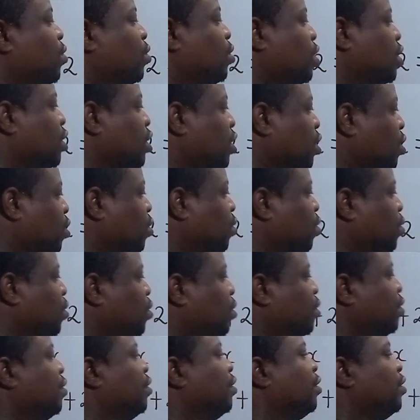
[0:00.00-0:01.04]
to 0.
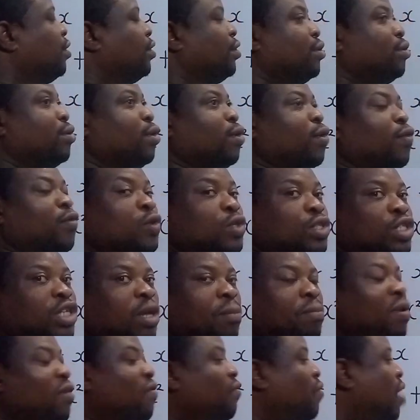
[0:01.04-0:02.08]
So if you
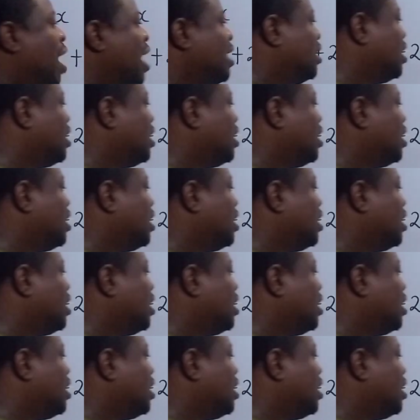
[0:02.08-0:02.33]
simplify